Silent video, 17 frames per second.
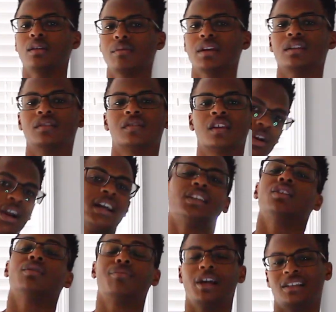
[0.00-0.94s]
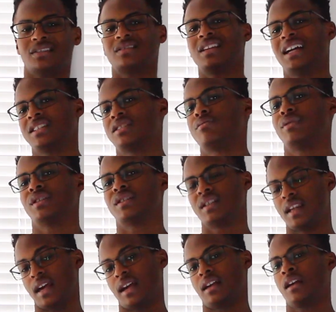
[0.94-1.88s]
means trying your best not to miss
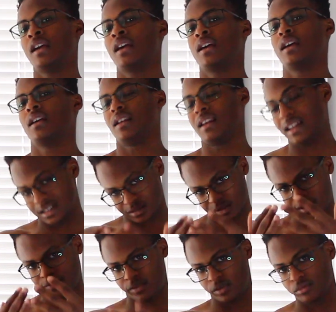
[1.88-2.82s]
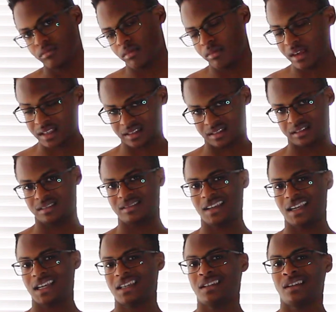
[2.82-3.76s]
a day. Now, if you miss a
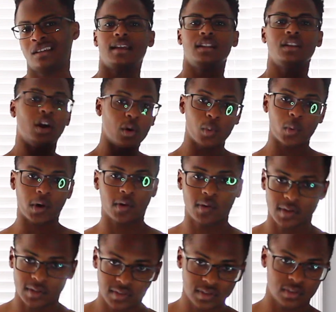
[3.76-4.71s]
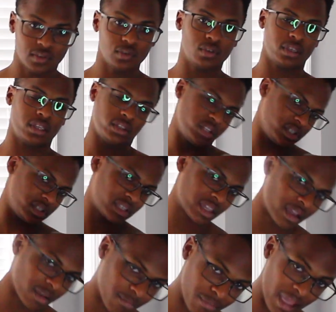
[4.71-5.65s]
day, no worries. You can just
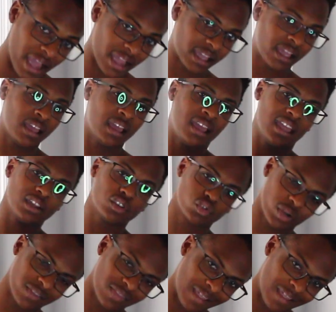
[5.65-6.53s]
come back and train